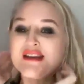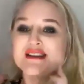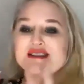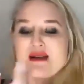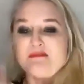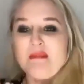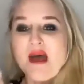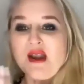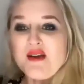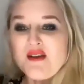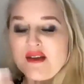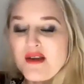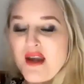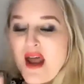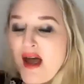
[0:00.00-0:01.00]
So
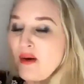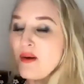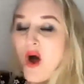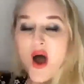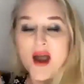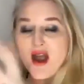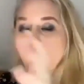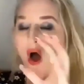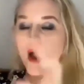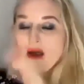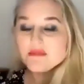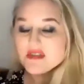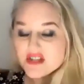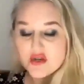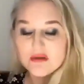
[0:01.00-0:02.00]
Meta, now I
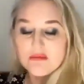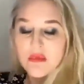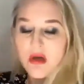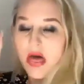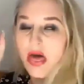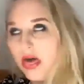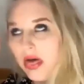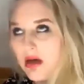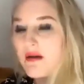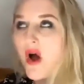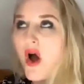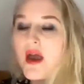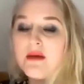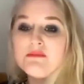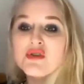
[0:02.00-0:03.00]

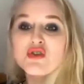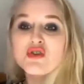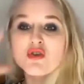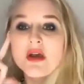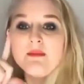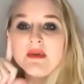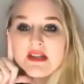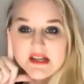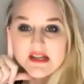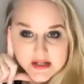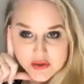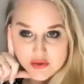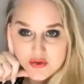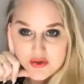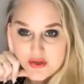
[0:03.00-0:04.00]
am streaming
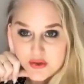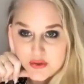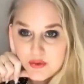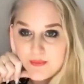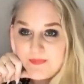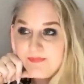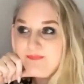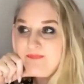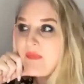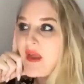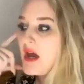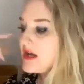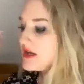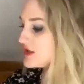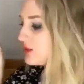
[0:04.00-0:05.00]
this through Zoom,
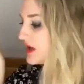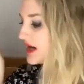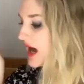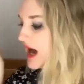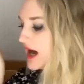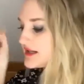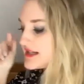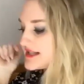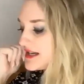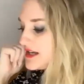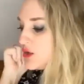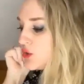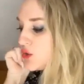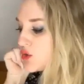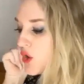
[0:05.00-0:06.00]
so I can't see
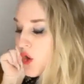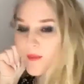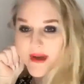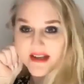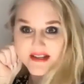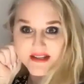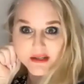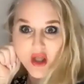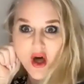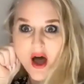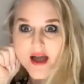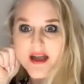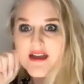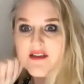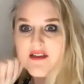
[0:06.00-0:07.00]
your comments
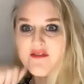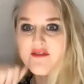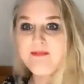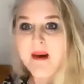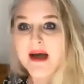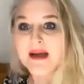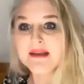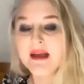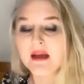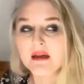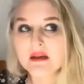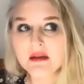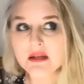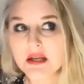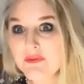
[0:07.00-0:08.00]
live, but
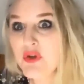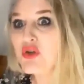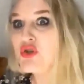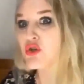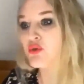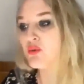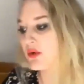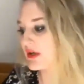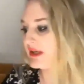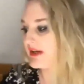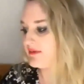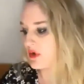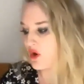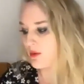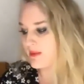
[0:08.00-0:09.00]
if you do want to leave
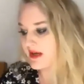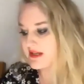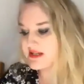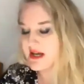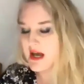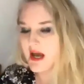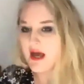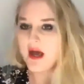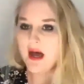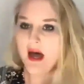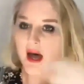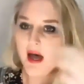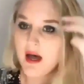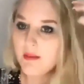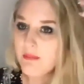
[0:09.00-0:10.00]
a comment,
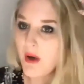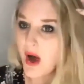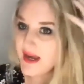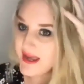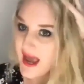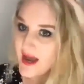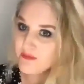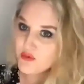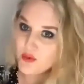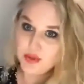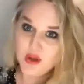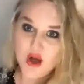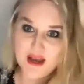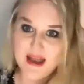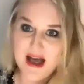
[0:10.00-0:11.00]
I can
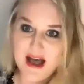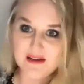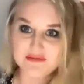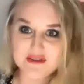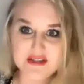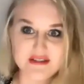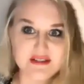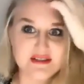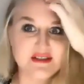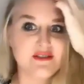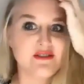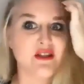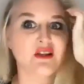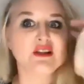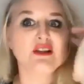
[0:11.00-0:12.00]
reply after
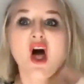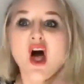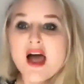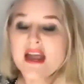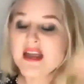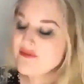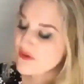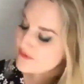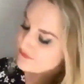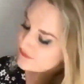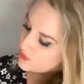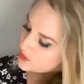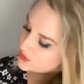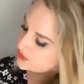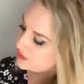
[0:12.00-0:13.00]
the live
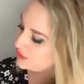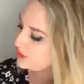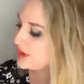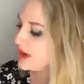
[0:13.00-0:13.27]
for you,